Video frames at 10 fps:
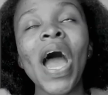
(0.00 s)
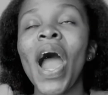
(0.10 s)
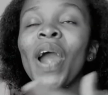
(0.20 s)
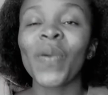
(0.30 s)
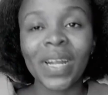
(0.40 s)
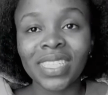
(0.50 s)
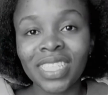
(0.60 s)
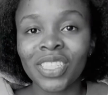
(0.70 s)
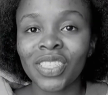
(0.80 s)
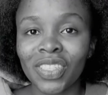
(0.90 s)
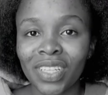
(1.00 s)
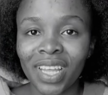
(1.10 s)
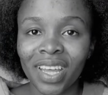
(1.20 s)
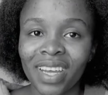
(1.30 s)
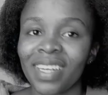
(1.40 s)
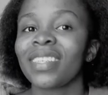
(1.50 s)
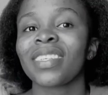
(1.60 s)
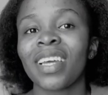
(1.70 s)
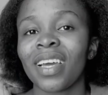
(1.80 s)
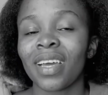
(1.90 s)
I rushed into the yard,
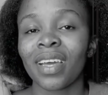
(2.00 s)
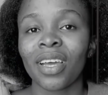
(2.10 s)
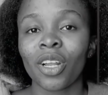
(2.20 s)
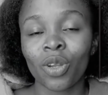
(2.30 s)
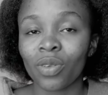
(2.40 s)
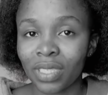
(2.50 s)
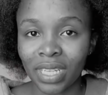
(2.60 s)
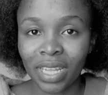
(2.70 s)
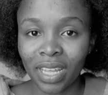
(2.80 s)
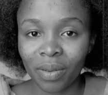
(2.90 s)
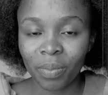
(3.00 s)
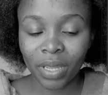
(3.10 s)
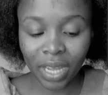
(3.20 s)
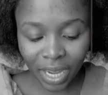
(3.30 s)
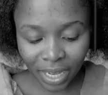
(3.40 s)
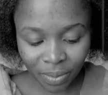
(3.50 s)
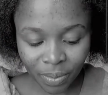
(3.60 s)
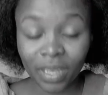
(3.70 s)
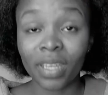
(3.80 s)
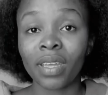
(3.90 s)
closed the gate behind
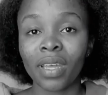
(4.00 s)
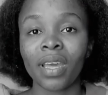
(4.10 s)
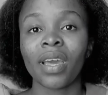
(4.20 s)
me.